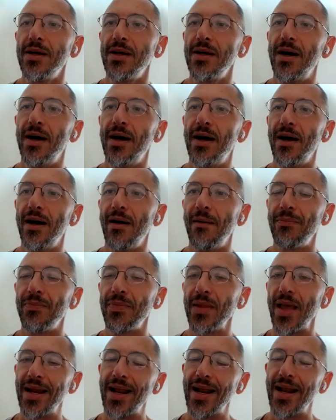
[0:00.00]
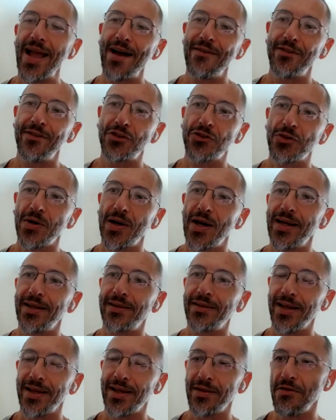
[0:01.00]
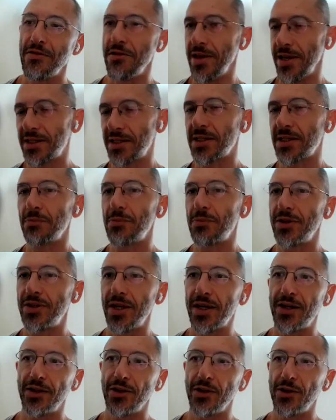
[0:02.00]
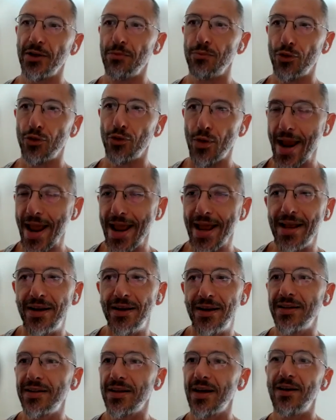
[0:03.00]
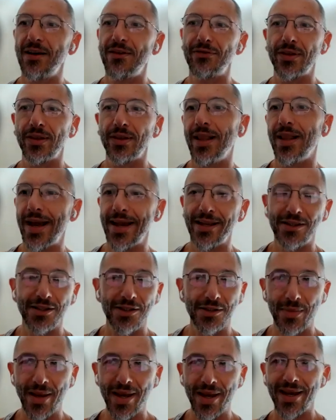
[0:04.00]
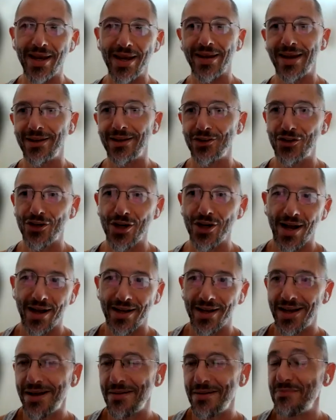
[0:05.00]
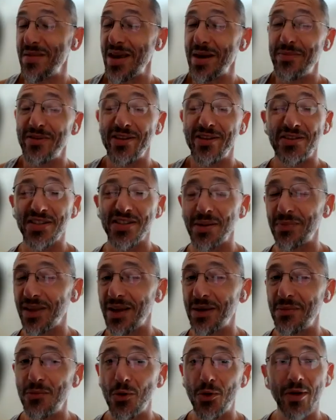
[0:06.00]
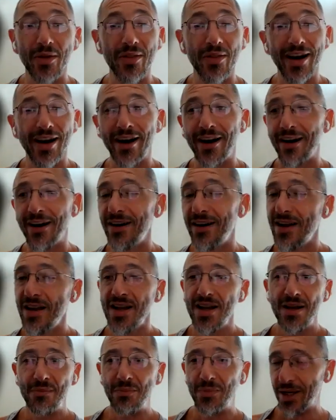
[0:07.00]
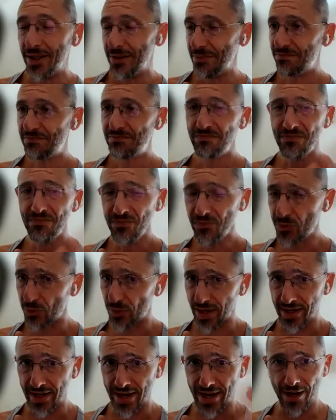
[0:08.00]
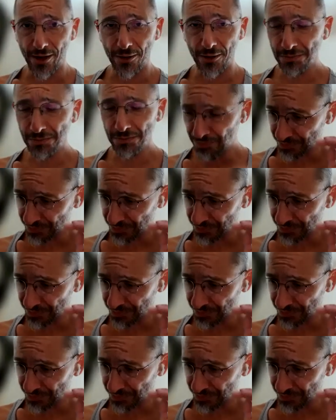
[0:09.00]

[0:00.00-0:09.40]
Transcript: And I haven't tried this particular brand of lion's mane and chaga. Maybe there's something more there, but right now,